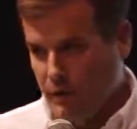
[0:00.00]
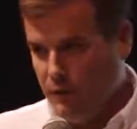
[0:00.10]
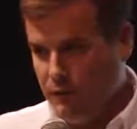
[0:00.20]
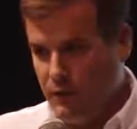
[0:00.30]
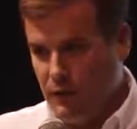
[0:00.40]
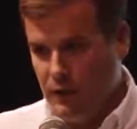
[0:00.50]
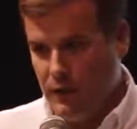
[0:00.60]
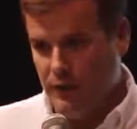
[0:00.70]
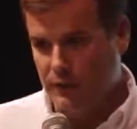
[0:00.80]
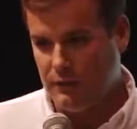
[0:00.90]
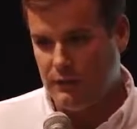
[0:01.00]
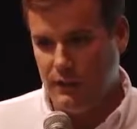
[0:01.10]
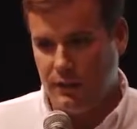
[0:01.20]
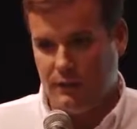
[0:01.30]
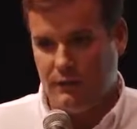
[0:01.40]
looking for is
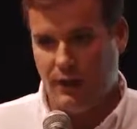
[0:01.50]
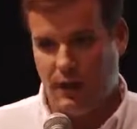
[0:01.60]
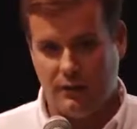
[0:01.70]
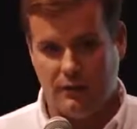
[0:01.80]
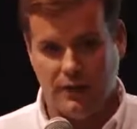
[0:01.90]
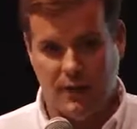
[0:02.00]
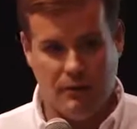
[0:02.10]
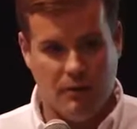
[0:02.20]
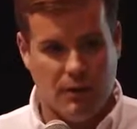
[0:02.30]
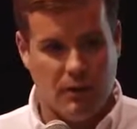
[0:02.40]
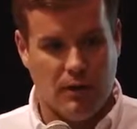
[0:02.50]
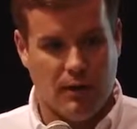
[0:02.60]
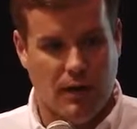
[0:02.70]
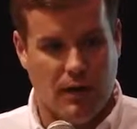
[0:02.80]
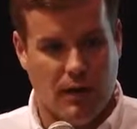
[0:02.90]
is to understand
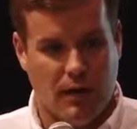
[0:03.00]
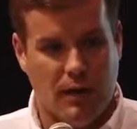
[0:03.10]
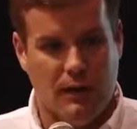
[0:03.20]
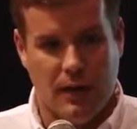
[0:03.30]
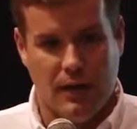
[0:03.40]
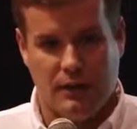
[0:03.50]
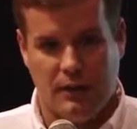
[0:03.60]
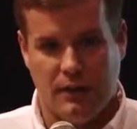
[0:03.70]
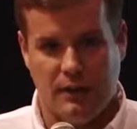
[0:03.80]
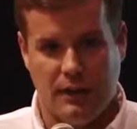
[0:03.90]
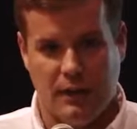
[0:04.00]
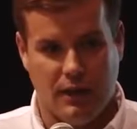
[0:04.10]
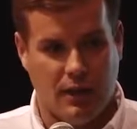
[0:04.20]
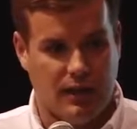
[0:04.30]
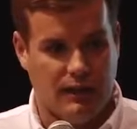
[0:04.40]
more uh, in the engineering
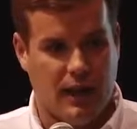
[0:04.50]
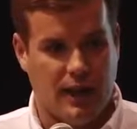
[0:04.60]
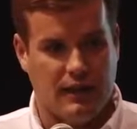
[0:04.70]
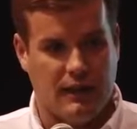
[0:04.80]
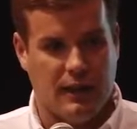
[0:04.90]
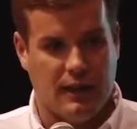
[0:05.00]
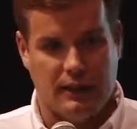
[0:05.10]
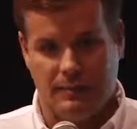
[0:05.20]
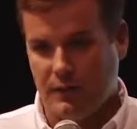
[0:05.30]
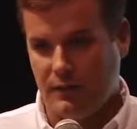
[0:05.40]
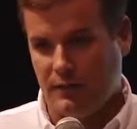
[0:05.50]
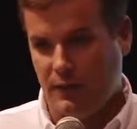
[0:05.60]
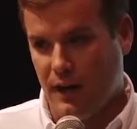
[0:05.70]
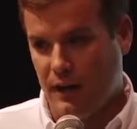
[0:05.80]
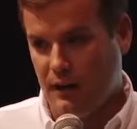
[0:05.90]
and architect and
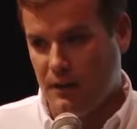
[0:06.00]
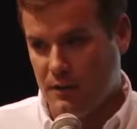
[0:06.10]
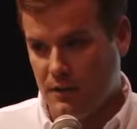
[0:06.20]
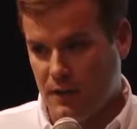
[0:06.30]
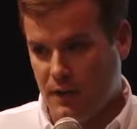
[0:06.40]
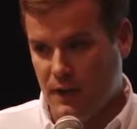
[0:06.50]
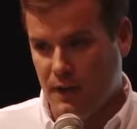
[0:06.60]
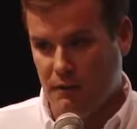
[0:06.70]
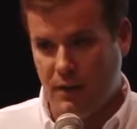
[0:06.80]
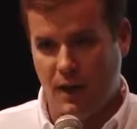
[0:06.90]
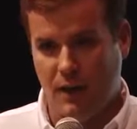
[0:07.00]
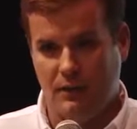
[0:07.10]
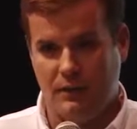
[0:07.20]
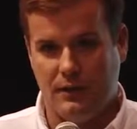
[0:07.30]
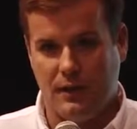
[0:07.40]
specifier community
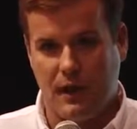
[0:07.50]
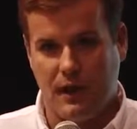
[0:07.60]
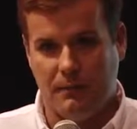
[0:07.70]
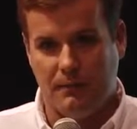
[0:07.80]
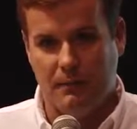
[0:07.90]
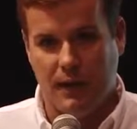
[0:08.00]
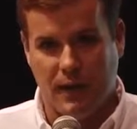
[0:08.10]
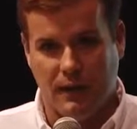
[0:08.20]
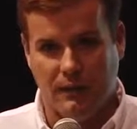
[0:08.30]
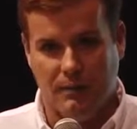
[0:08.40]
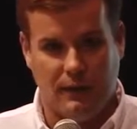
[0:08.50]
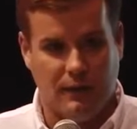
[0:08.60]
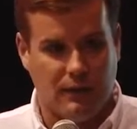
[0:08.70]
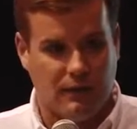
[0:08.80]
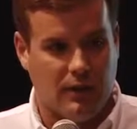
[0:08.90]
around uh,
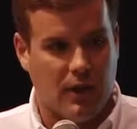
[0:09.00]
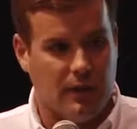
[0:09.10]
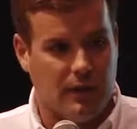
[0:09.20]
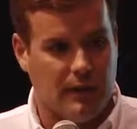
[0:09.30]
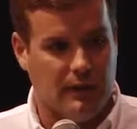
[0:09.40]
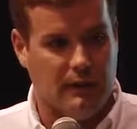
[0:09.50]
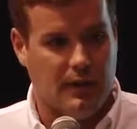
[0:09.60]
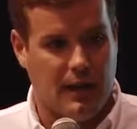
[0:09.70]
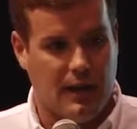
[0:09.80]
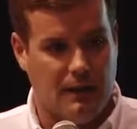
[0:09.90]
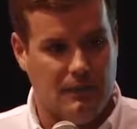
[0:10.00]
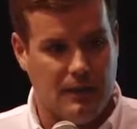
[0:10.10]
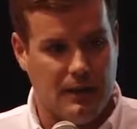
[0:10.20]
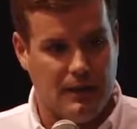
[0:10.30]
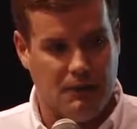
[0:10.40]
cementitious coatings and
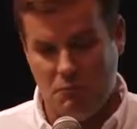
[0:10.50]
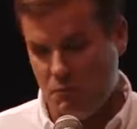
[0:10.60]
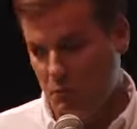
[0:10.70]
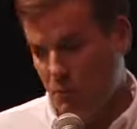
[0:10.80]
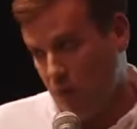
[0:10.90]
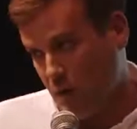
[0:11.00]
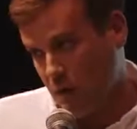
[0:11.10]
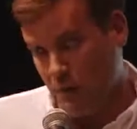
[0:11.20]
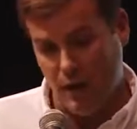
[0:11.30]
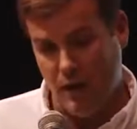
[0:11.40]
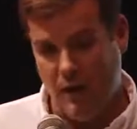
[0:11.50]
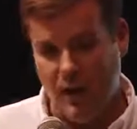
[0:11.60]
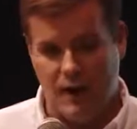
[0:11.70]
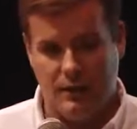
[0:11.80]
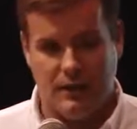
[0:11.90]
be. We, we are
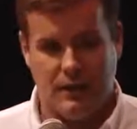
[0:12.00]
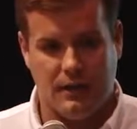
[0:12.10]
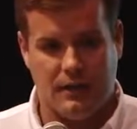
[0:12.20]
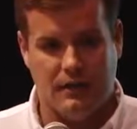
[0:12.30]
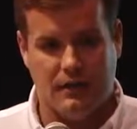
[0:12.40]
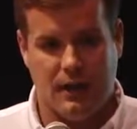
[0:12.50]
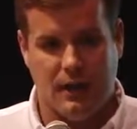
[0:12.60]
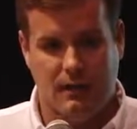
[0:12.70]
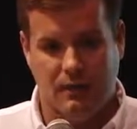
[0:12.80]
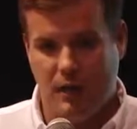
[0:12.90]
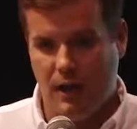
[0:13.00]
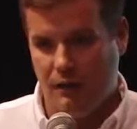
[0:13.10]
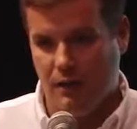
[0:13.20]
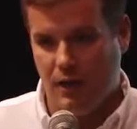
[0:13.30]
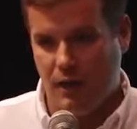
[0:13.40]
not engineers. Uh, we're
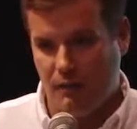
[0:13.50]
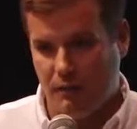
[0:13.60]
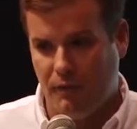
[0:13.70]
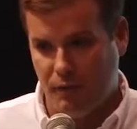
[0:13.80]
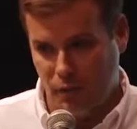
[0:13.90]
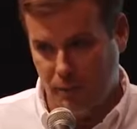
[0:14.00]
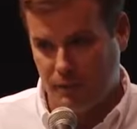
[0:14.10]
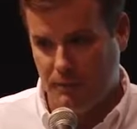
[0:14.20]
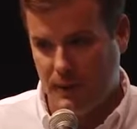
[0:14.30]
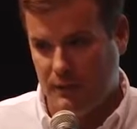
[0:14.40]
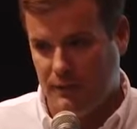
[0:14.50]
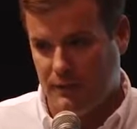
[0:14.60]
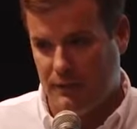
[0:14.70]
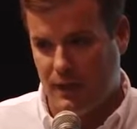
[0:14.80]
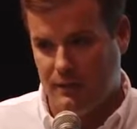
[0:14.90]
having a lot of performance based
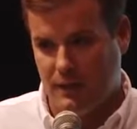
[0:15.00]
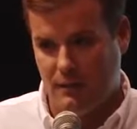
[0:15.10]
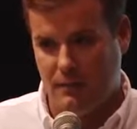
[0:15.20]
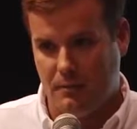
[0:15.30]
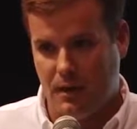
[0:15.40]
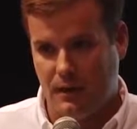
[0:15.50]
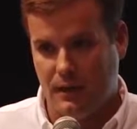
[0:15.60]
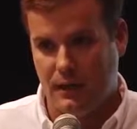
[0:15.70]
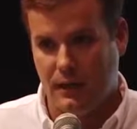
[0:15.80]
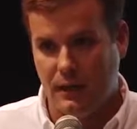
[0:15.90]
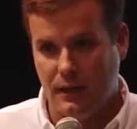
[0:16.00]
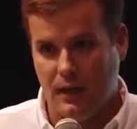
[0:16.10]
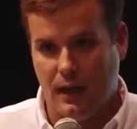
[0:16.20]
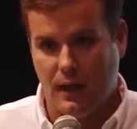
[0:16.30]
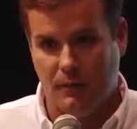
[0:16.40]
success out in the market,
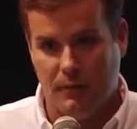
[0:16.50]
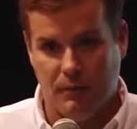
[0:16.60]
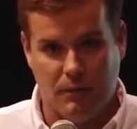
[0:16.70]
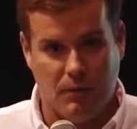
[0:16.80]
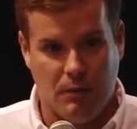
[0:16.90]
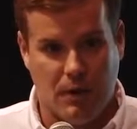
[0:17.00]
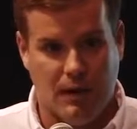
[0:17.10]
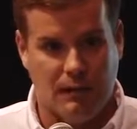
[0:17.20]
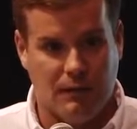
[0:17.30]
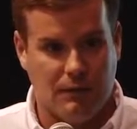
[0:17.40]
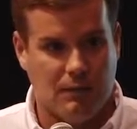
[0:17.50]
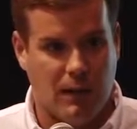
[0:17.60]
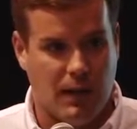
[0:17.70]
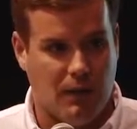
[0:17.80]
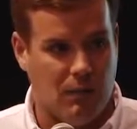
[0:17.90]
uh, but we want
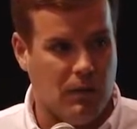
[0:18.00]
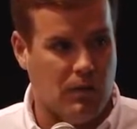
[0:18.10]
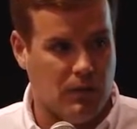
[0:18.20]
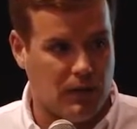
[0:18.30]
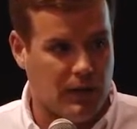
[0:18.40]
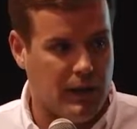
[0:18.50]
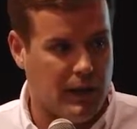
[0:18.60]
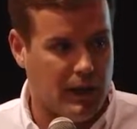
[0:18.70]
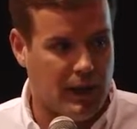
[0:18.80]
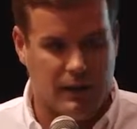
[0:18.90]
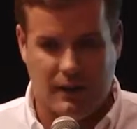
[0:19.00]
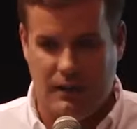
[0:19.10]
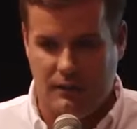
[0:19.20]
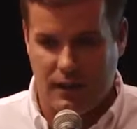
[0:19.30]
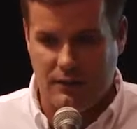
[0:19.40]
to uh, work with leading
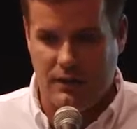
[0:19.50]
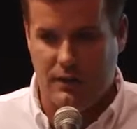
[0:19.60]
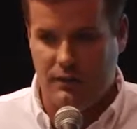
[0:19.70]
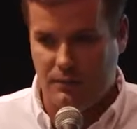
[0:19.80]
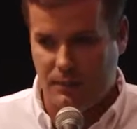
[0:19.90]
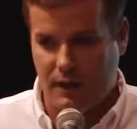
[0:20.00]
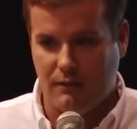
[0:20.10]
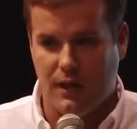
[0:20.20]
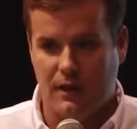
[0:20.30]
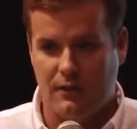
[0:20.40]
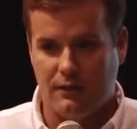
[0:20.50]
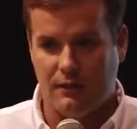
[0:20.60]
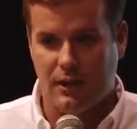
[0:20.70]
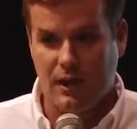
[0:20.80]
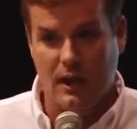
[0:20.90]
architects, engineers, spec
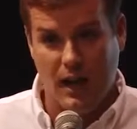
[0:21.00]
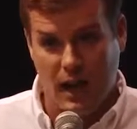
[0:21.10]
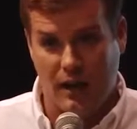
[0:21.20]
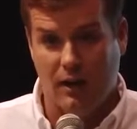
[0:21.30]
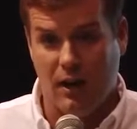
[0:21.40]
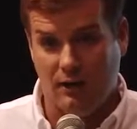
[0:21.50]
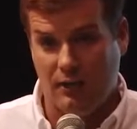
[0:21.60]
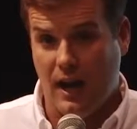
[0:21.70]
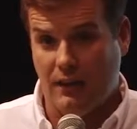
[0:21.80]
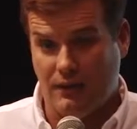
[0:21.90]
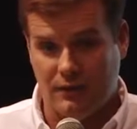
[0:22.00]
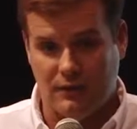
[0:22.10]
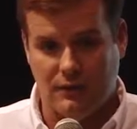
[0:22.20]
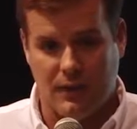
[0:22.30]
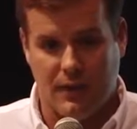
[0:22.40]
writers, and
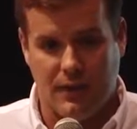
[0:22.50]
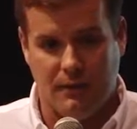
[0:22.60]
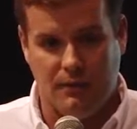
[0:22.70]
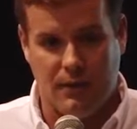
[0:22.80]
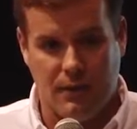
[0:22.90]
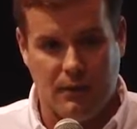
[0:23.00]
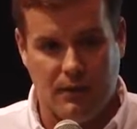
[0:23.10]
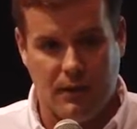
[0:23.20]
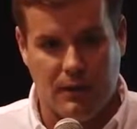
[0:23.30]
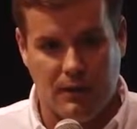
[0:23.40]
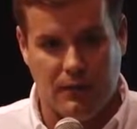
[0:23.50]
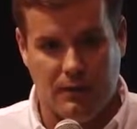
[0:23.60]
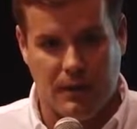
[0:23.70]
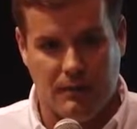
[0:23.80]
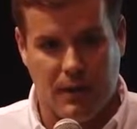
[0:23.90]
contractors. Uh, we know the, there's
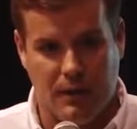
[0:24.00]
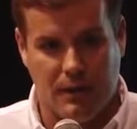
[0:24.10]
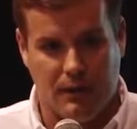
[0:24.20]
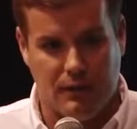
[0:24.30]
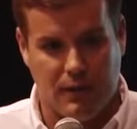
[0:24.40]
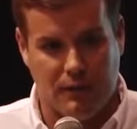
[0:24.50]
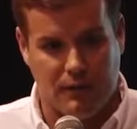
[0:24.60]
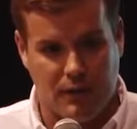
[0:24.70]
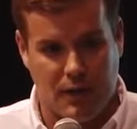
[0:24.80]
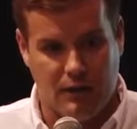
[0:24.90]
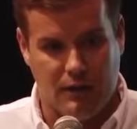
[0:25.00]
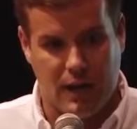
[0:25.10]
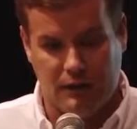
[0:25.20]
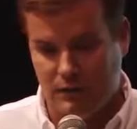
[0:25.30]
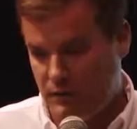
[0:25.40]
a big market out there for
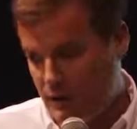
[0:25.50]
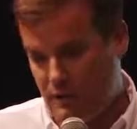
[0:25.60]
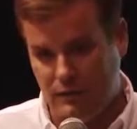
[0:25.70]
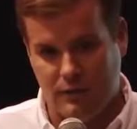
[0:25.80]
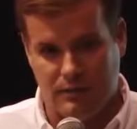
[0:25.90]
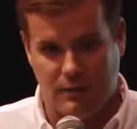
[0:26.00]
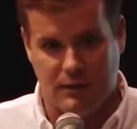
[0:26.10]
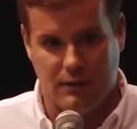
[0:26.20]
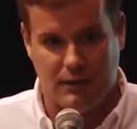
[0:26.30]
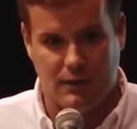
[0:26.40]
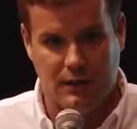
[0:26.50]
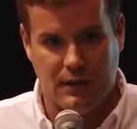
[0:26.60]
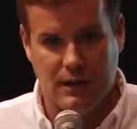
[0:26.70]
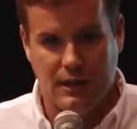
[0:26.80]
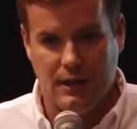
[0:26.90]
contractors to use this material.
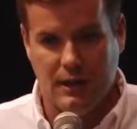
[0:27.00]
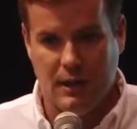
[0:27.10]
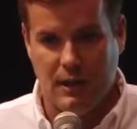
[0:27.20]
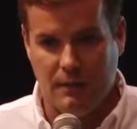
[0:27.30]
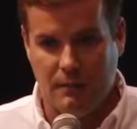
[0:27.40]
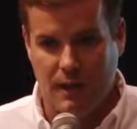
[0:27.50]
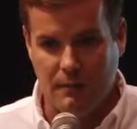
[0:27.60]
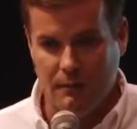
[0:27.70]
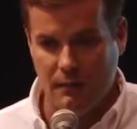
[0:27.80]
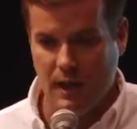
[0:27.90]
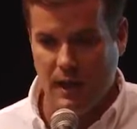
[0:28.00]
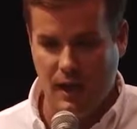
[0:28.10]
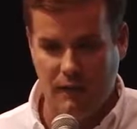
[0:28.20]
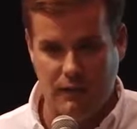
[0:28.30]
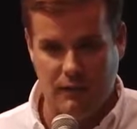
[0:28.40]
Um, I'm getting
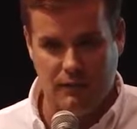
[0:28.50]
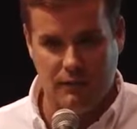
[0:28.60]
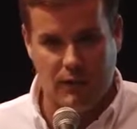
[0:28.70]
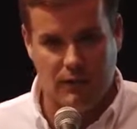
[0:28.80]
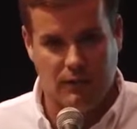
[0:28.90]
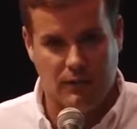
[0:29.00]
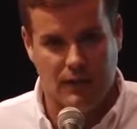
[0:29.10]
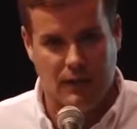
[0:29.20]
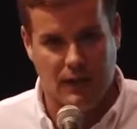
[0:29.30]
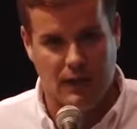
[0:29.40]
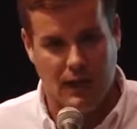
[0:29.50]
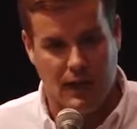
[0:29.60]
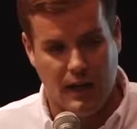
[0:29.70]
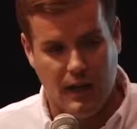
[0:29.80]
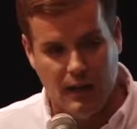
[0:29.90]
heavily involved with the
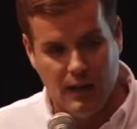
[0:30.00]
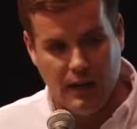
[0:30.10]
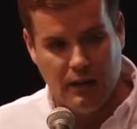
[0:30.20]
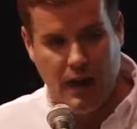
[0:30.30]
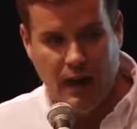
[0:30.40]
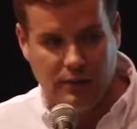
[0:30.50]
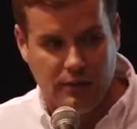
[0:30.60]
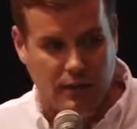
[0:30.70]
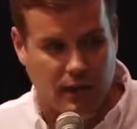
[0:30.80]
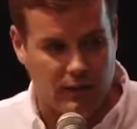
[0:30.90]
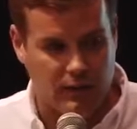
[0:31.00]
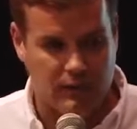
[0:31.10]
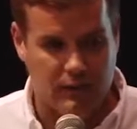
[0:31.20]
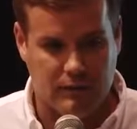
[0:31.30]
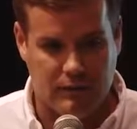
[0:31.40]
uh, International
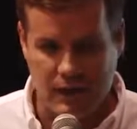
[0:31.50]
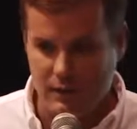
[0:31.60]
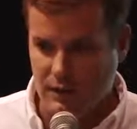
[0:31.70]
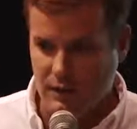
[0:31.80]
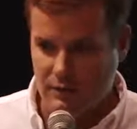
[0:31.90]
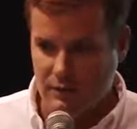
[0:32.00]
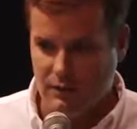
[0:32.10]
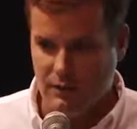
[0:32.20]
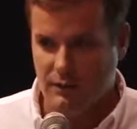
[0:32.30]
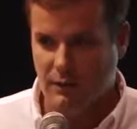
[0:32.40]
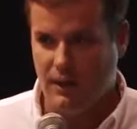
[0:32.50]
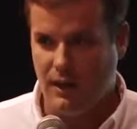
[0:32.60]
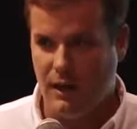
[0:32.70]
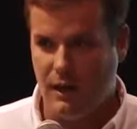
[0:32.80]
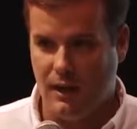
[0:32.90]
Concrete Restoration Institute
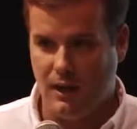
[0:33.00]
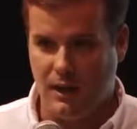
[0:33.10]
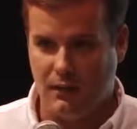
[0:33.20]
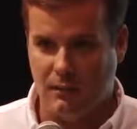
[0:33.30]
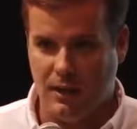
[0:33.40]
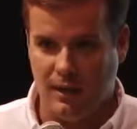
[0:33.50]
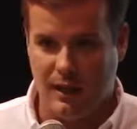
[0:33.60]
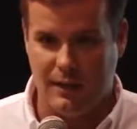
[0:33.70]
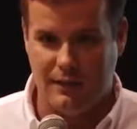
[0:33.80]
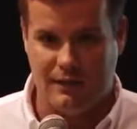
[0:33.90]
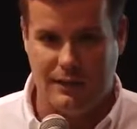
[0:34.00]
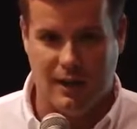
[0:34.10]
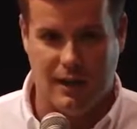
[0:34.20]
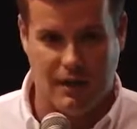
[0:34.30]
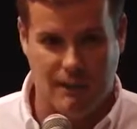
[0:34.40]
uh, as well as
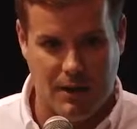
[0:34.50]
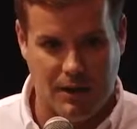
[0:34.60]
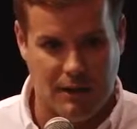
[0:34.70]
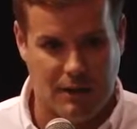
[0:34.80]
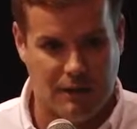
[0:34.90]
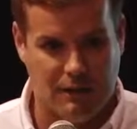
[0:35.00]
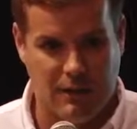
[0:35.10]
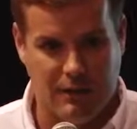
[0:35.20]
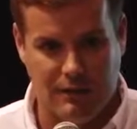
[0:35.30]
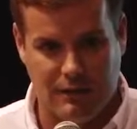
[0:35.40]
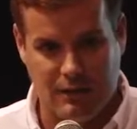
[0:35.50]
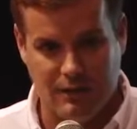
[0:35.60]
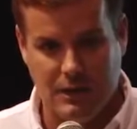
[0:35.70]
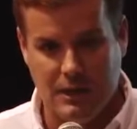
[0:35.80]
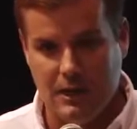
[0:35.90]
uh, American Concrete
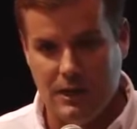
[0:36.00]
Institute,